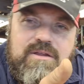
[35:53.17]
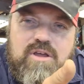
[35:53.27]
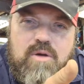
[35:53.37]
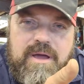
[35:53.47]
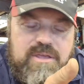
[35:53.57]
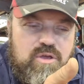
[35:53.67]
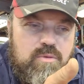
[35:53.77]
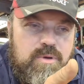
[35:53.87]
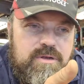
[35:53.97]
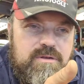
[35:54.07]
know about you,
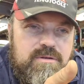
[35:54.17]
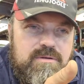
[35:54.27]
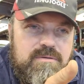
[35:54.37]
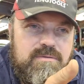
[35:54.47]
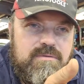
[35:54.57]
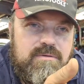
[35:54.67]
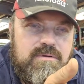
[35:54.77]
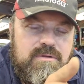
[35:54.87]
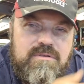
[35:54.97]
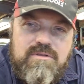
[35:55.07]
but
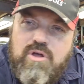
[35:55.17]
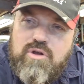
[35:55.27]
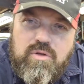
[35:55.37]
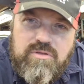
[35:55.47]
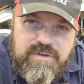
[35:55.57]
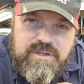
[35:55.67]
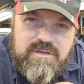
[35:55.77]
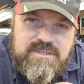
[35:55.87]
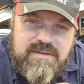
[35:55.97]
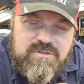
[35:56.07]
not all the
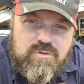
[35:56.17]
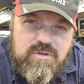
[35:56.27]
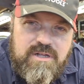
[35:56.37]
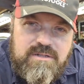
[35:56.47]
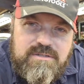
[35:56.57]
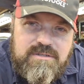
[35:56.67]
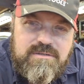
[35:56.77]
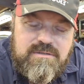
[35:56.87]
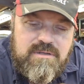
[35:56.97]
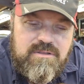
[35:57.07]
videos have tool girls.
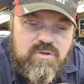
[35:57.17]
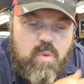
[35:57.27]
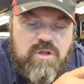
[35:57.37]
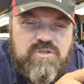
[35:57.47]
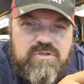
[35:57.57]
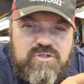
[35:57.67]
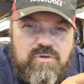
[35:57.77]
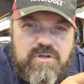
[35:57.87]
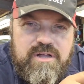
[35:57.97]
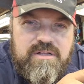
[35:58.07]
The ones with the
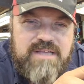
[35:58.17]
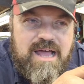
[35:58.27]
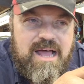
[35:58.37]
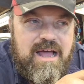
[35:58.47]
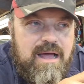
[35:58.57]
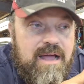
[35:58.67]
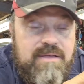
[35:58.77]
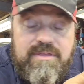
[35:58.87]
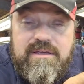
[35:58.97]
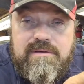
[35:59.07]
tool girls are, I
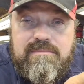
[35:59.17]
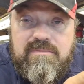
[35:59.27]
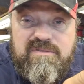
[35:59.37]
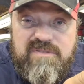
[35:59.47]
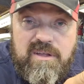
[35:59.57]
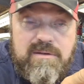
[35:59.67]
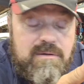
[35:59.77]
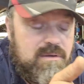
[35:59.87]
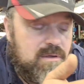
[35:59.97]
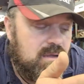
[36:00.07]
think, fun.
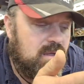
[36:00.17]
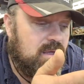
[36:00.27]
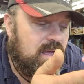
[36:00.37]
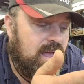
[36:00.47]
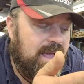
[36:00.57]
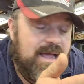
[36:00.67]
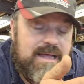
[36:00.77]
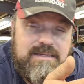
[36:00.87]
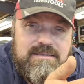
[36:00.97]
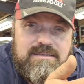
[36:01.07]

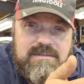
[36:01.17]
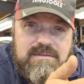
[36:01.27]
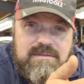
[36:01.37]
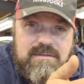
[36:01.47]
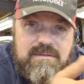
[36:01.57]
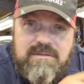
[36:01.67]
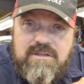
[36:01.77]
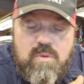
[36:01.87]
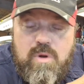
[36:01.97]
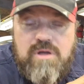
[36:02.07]
And
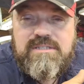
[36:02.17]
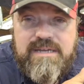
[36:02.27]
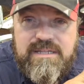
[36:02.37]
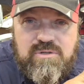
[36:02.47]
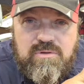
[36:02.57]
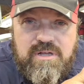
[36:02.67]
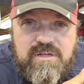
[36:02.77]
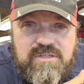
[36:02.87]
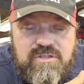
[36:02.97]
there weren't any tool girls on